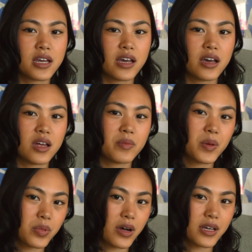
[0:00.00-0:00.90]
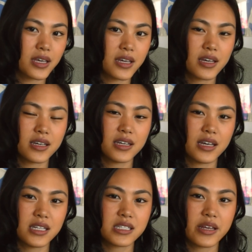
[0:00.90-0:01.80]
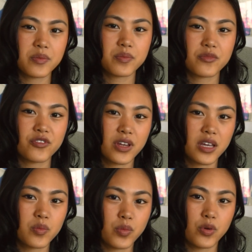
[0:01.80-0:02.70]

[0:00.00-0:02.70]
and my blocking, it ended up fitting